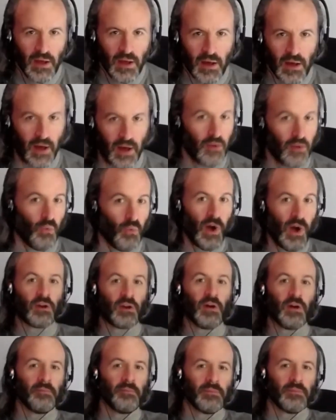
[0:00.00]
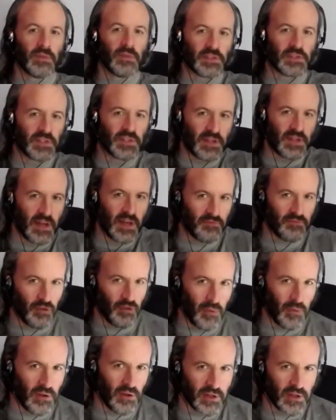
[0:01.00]
Welcome. This is the
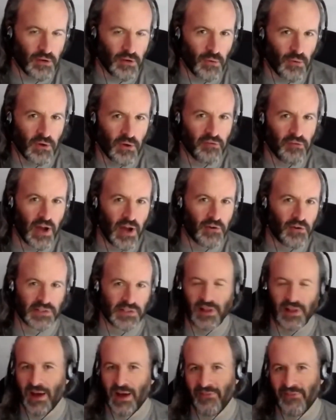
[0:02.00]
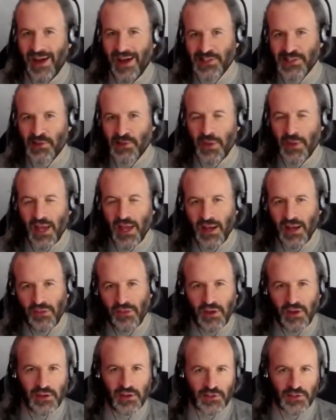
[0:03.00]
InfoMullet Coronavirus Live Ask Me Anything.
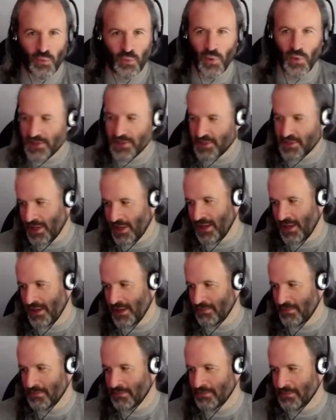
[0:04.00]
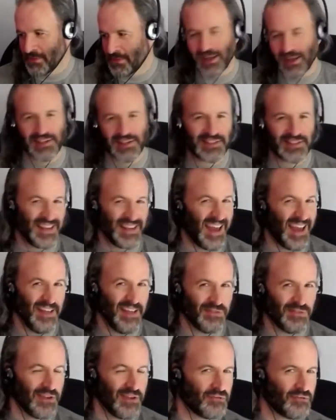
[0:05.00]
It is Wednesday, I guess the 8th.
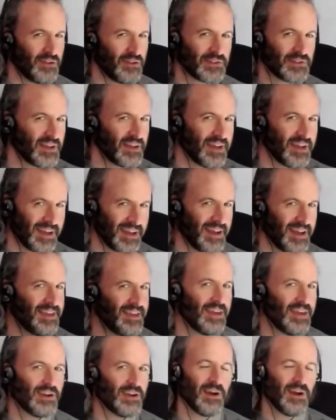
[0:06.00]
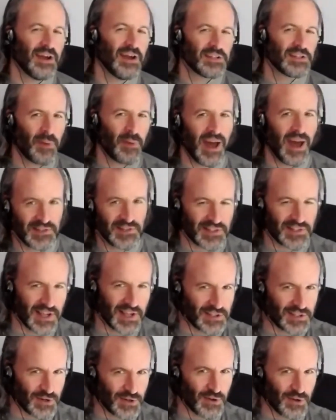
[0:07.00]
It feels like a year has passed since I
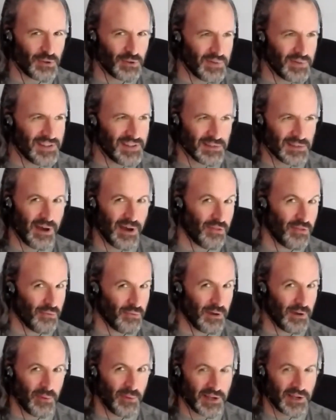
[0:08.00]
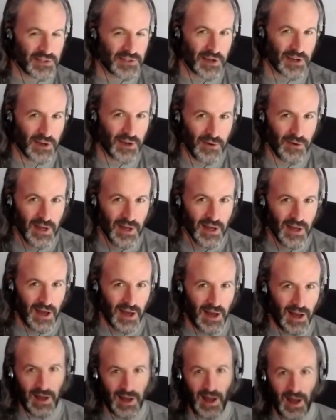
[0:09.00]
started doing these about 3 weeks ago.
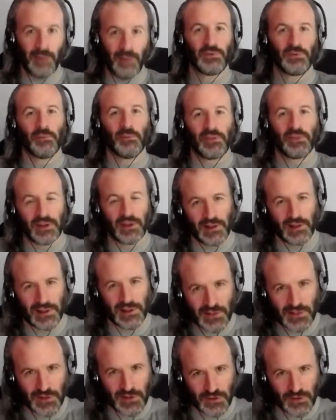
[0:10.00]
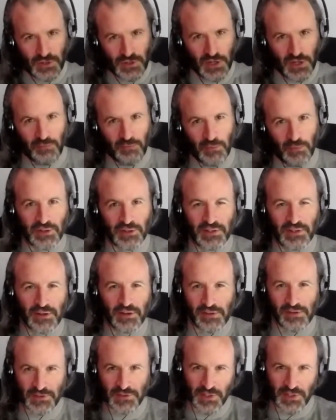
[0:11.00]
I'm Timothy Clancy, your chief mulleteer.
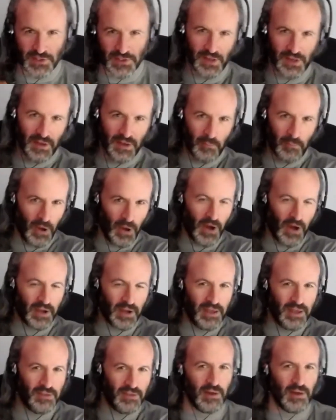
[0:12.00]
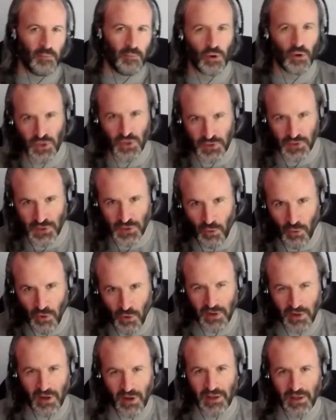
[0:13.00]
This is Bonky, the emotional support
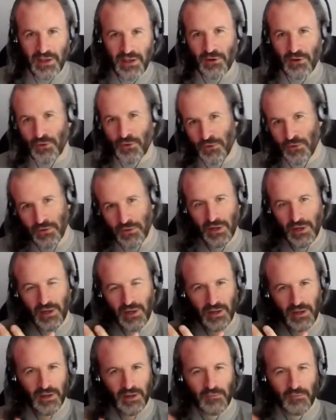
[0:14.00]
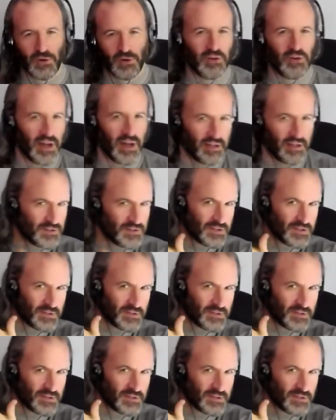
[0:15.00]
donkey, who provides